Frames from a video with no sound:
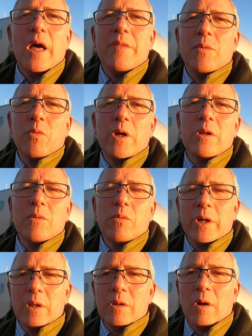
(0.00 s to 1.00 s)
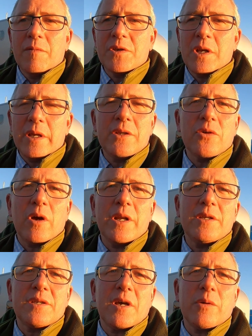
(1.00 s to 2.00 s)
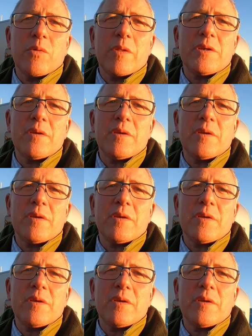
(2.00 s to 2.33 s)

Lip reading: and then we'll obviously try and decide whether